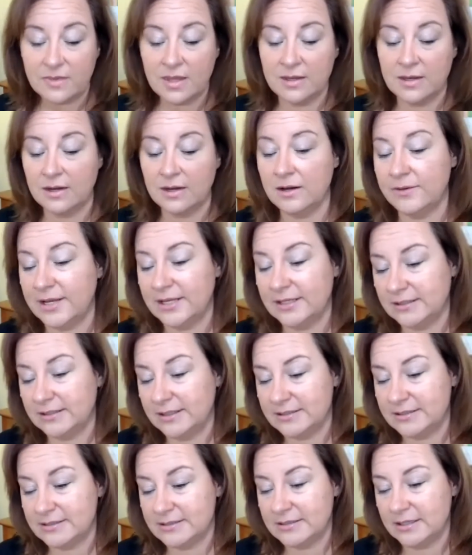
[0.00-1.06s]
All right,
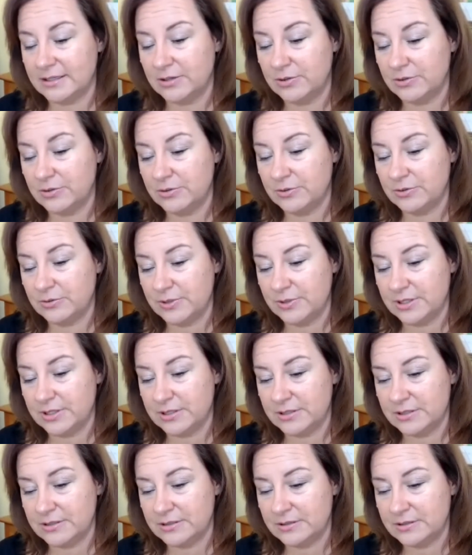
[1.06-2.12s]
let's see who
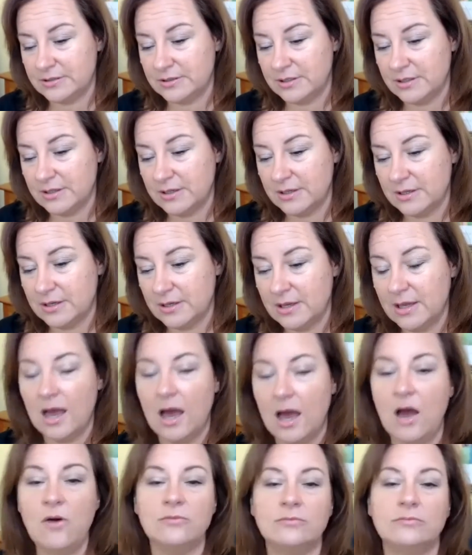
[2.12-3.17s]
is,
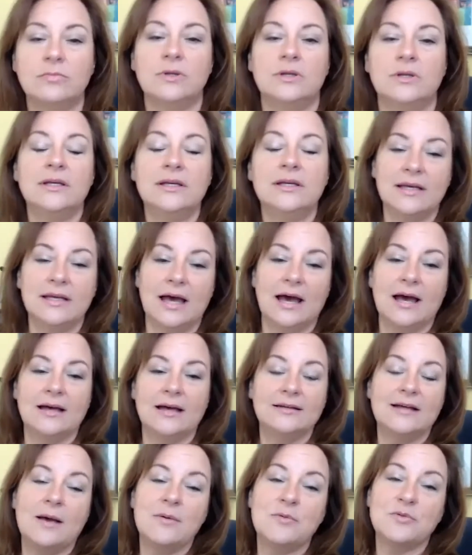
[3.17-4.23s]
I
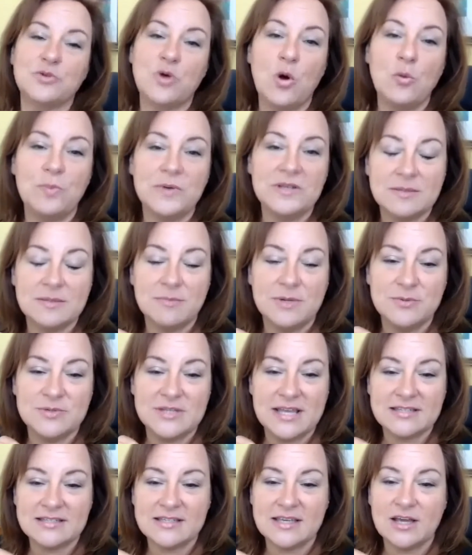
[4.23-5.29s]
was hoping somebody was
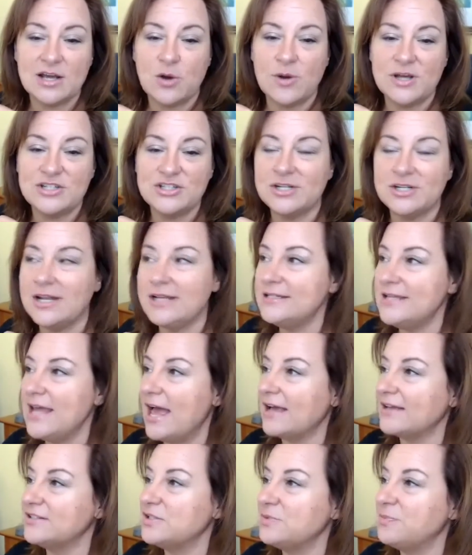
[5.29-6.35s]
asking a question on
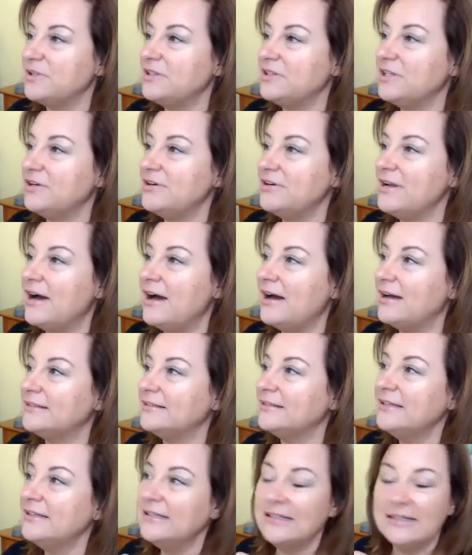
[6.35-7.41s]
text, but they're not.
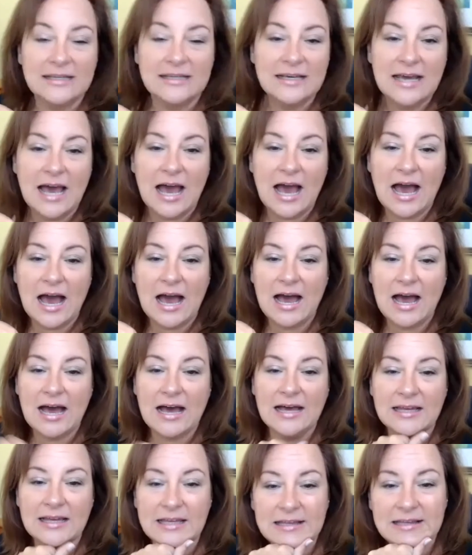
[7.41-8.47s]

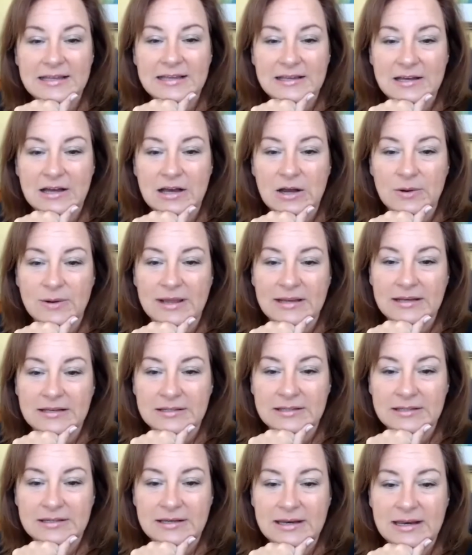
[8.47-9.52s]
All right.
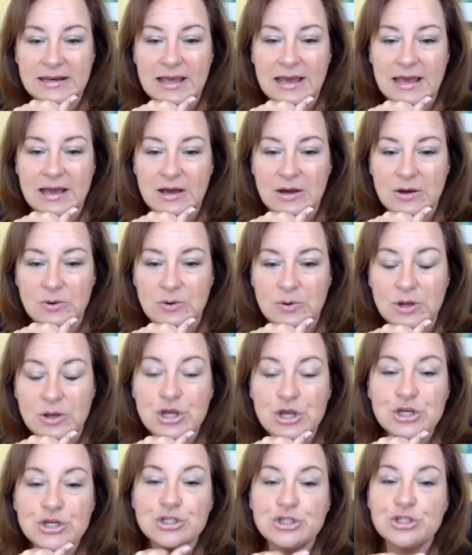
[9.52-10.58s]
Now,
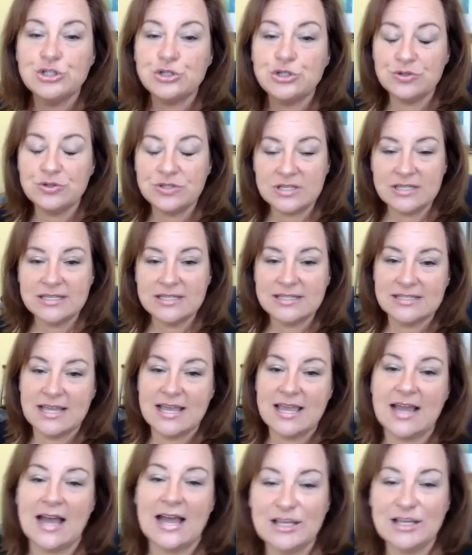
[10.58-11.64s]
Susan is
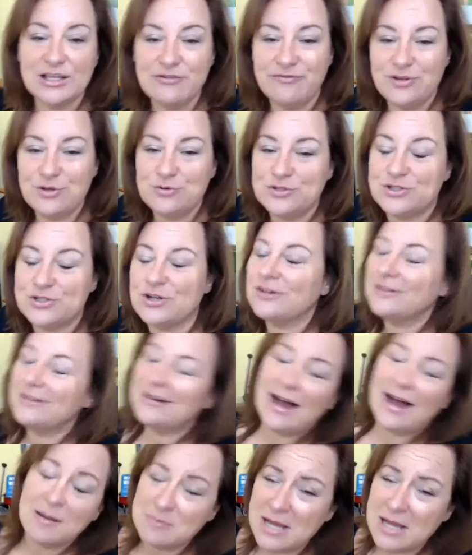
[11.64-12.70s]
saying I confused her.
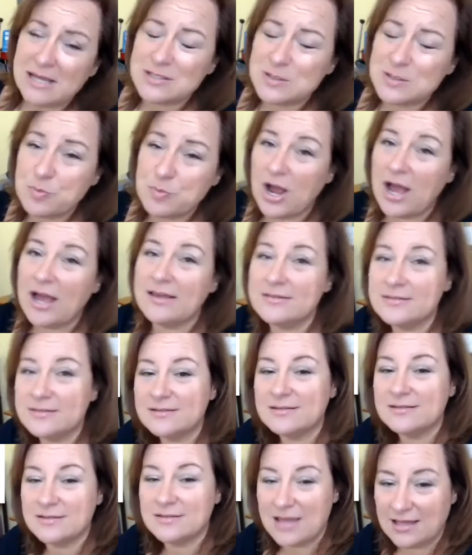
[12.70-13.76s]
I'm not
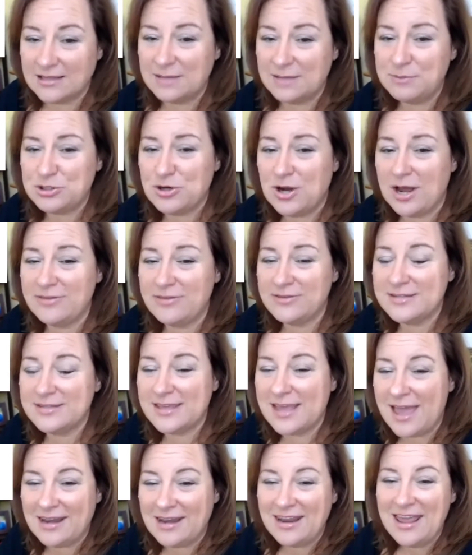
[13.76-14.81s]
surprised. Let me try this
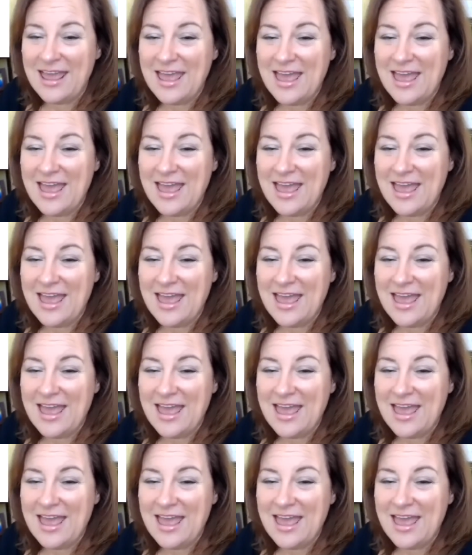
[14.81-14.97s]
again.